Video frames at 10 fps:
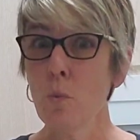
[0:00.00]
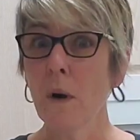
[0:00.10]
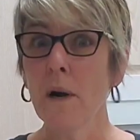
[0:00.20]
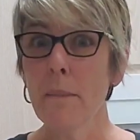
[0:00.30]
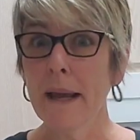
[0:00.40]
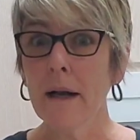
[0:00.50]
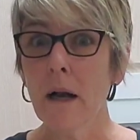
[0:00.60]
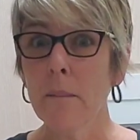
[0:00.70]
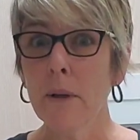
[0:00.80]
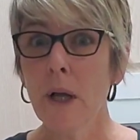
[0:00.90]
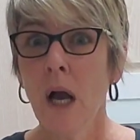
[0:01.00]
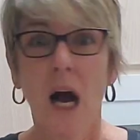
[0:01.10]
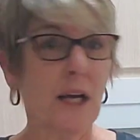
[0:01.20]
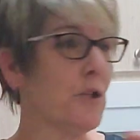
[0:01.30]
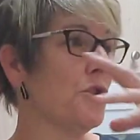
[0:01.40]
to wear makeup.
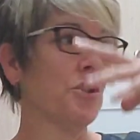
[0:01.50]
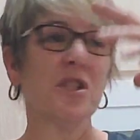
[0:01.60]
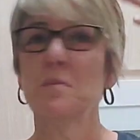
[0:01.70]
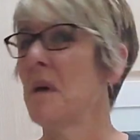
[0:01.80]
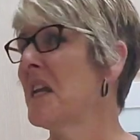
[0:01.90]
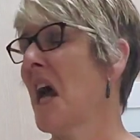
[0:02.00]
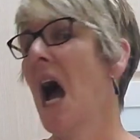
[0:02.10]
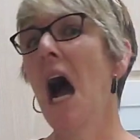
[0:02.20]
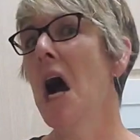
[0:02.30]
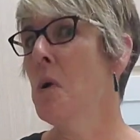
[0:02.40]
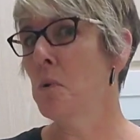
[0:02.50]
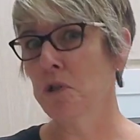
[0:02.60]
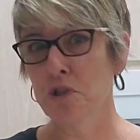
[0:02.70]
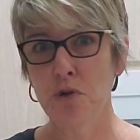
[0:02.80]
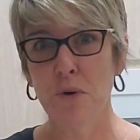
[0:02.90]
I used to spend
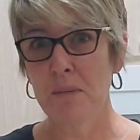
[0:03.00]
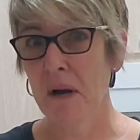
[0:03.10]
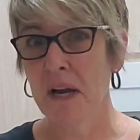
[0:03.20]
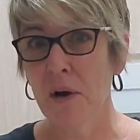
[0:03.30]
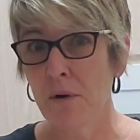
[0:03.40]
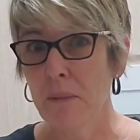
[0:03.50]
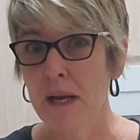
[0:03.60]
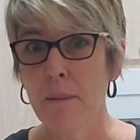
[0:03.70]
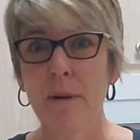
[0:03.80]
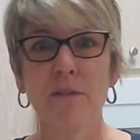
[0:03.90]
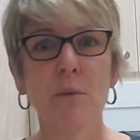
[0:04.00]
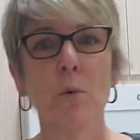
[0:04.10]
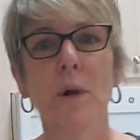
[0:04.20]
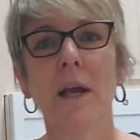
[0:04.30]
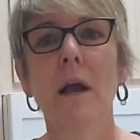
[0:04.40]
hours doing my hair and makeup every
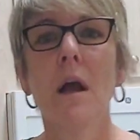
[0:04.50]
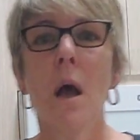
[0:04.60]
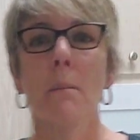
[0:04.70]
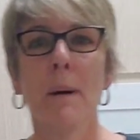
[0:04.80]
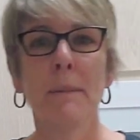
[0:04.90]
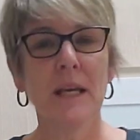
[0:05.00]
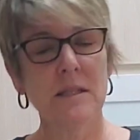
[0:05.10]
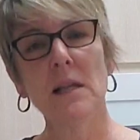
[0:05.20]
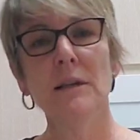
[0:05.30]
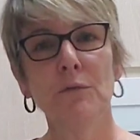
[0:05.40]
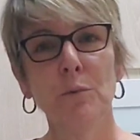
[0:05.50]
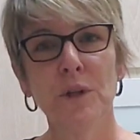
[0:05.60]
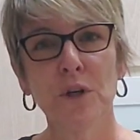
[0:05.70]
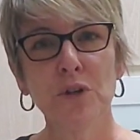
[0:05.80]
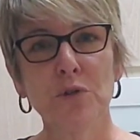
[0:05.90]
morning. But because I lived
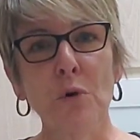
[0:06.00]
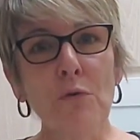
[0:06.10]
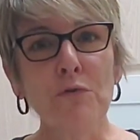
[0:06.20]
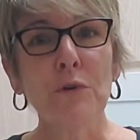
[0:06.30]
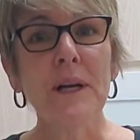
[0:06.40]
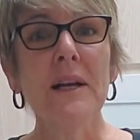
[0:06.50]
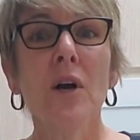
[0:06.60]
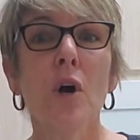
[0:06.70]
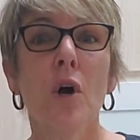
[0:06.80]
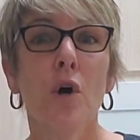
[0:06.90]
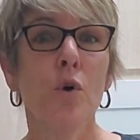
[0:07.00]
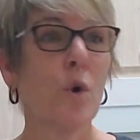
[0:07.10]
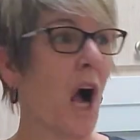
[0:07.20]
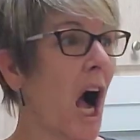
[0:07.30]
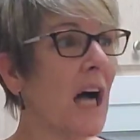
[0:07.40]
with a control freak who
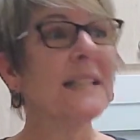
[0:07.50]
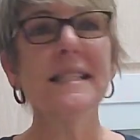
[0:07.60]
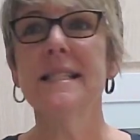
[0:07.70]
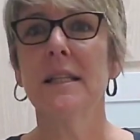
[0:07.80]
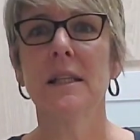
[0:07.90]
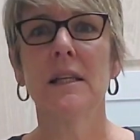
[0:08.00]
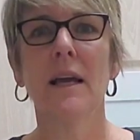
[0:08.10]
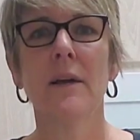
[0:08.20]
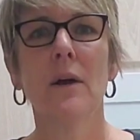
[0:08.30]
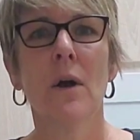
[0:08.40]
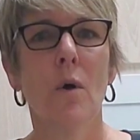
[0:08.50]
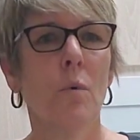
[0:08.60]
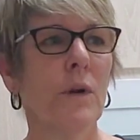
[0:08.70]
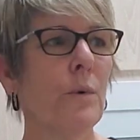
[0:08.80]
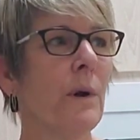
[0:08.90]
constantly like,
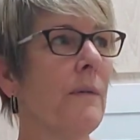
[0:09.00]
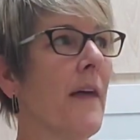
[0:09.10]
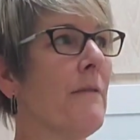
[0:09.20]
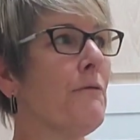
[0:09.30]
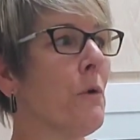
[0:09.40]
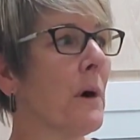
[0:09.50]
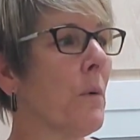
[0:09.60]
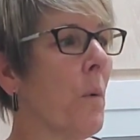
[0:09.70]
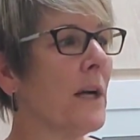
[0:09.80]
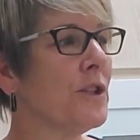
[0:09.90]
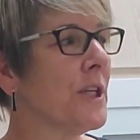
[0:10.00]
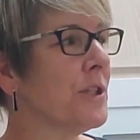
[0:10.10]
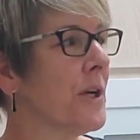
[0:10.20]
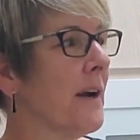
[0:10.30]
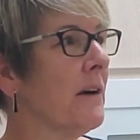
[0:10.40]
what are you wearing that for? Why'd you
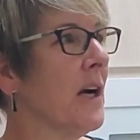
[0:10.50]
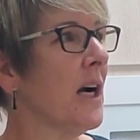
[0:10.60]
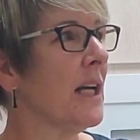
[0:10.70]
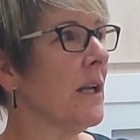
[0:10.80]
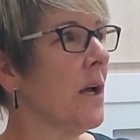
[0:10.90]
get your hair cut?